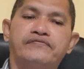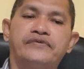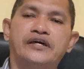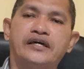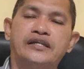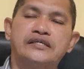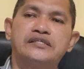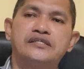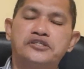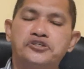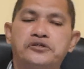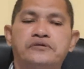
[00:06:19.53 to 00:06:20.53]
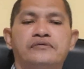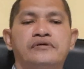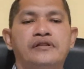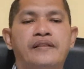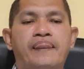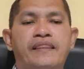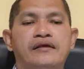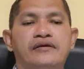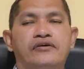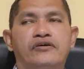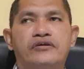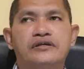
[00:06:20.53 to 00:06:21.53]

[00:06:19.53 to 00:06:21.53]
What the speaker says: research or